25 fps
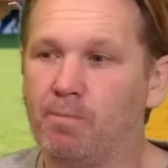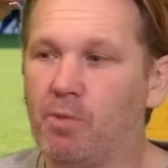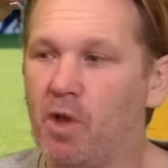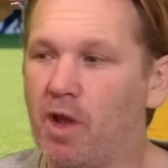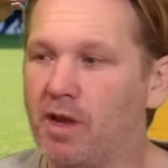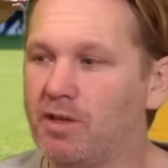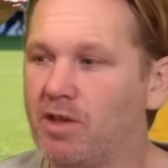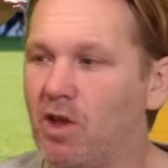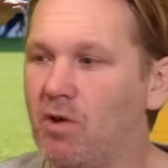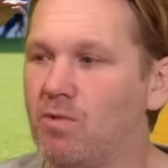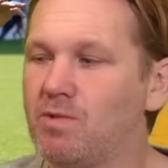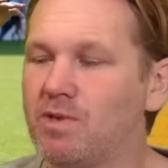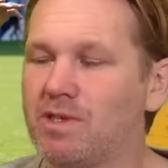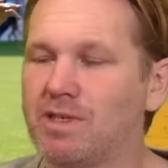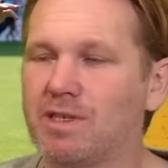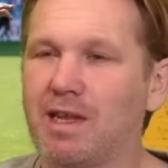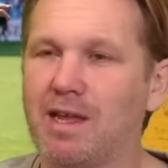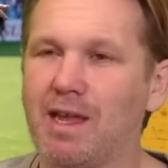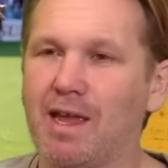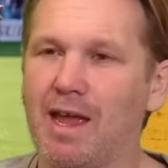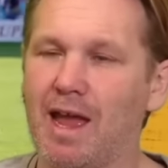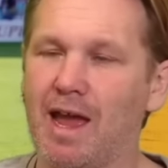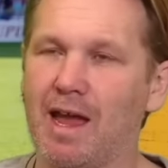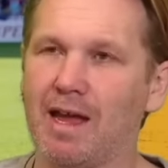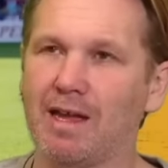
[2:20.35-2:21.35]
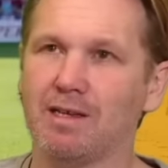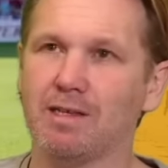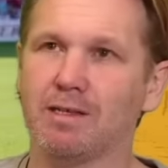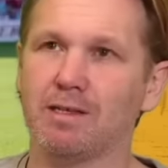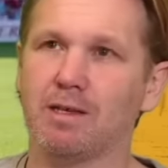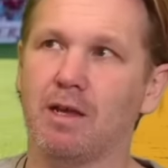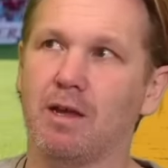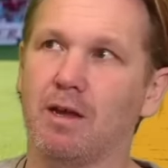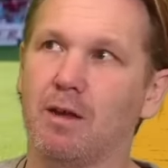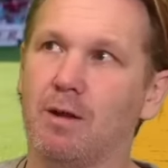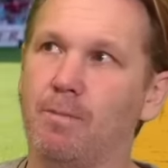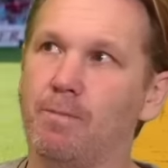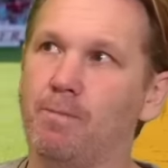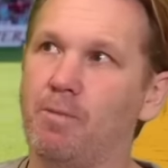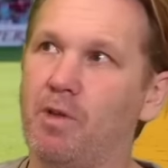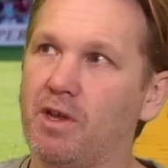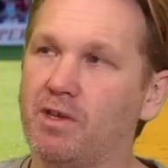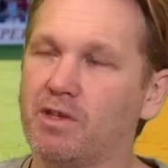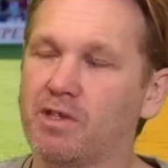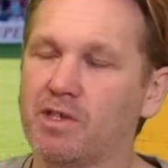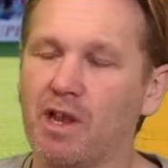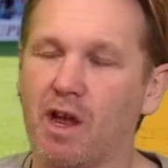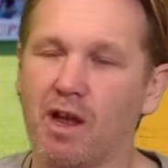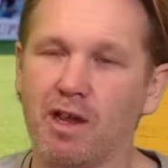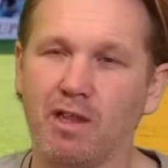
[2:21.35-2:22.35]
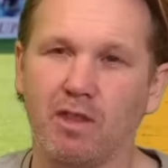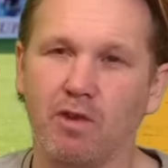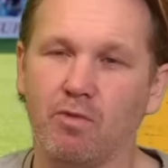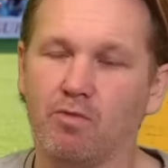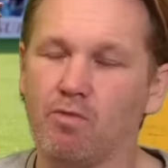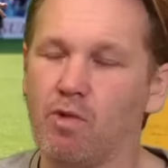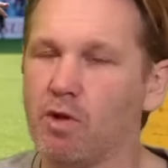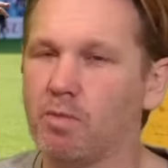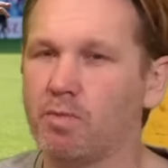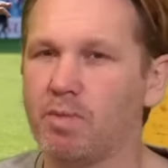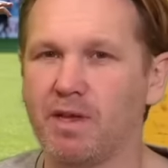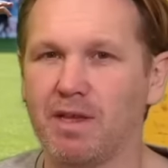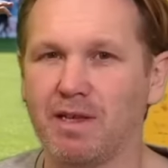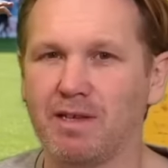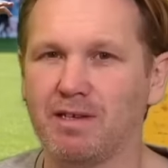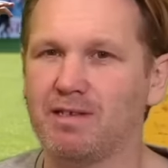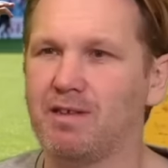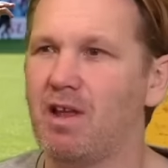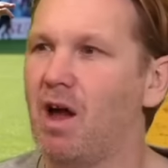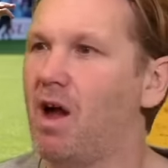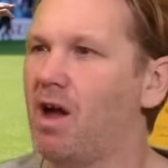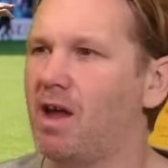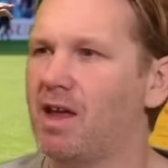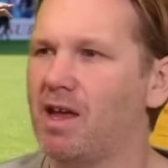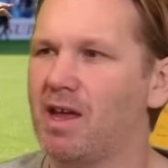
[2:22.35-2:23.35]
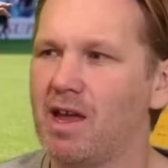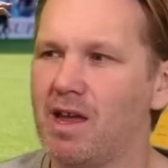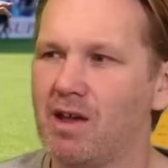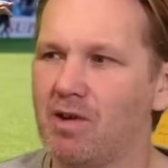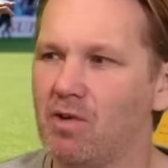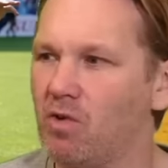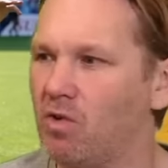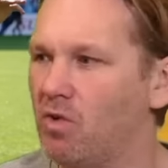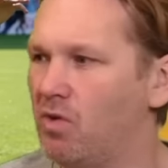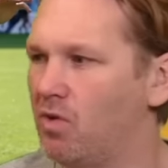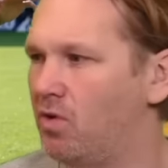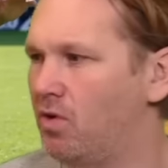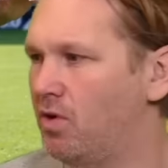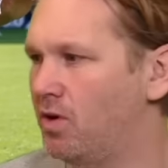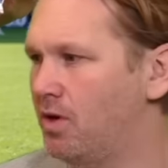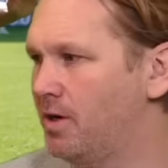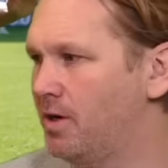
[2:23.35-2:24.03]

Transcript: I don't see it as a, a sign that rugby is dying or